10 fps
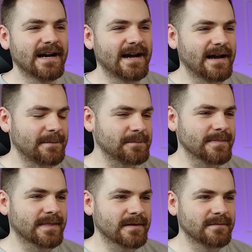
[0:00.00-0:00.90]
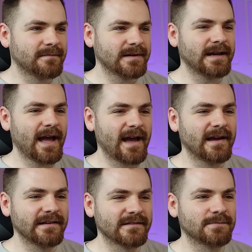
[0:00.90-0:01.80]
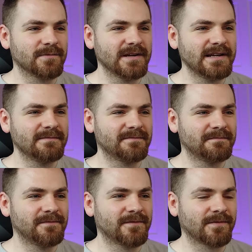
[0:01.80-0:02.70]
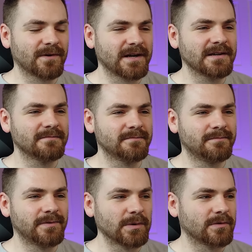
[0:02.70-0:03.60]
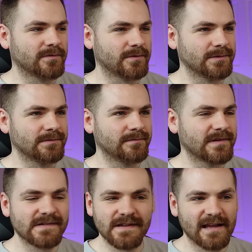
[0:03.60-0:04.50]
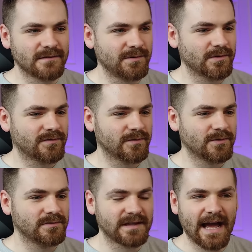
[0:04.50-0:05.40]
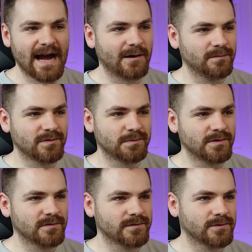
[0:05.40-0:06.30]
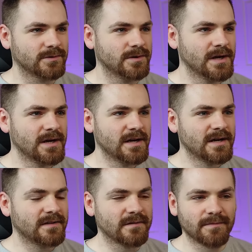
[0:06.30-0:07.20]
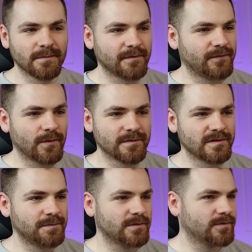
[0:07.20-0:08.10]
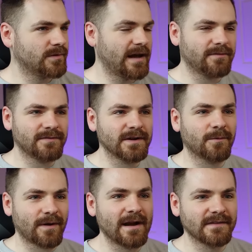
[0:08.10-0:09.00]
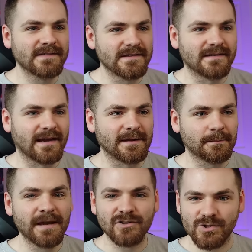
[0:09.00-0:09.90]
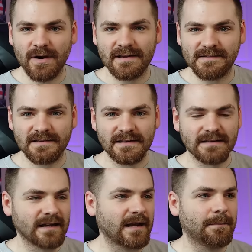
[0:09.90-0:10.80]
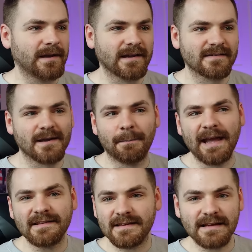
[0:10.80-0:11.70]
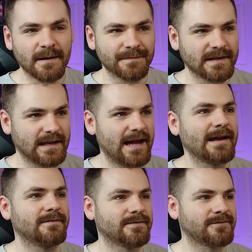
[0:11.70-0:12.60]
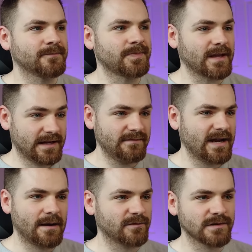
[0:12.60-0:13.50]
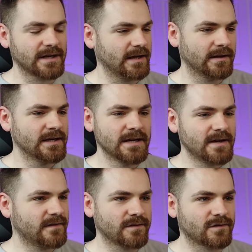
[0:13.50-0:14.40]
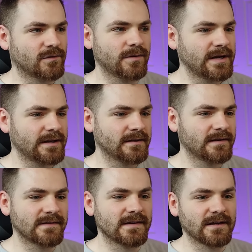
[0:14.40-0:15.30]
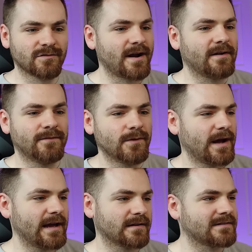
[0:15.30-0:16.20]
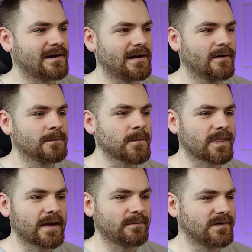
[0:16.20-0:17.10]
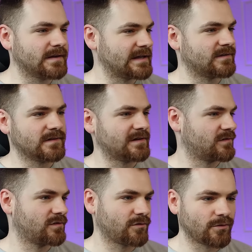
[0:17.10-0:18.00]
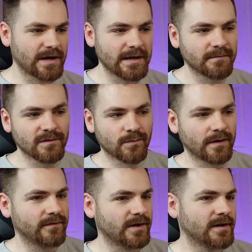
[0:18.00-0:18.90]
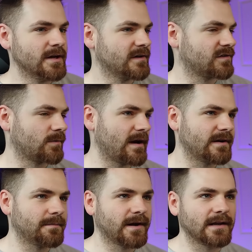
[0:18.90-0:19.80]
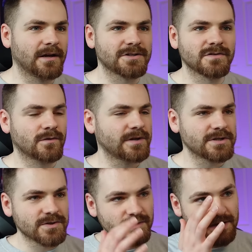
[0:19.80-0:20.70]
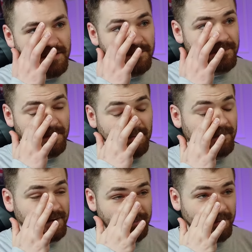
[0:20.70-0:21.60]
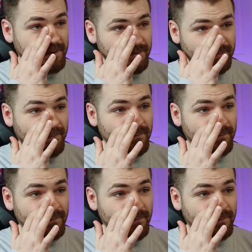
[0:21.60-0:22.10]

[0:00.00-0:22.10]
But yeah, it's really freaking beautiful. The set's beautiful, the album's beautiful. The performance is beautiful. Everything around this is like picturesque and like it's like a painting come to life. Like even now I'm just looking at the screen and seeing track 4 Exile, and I'm seeing this stream, this river surrounded by luscious green trees, which makes me think it's probably just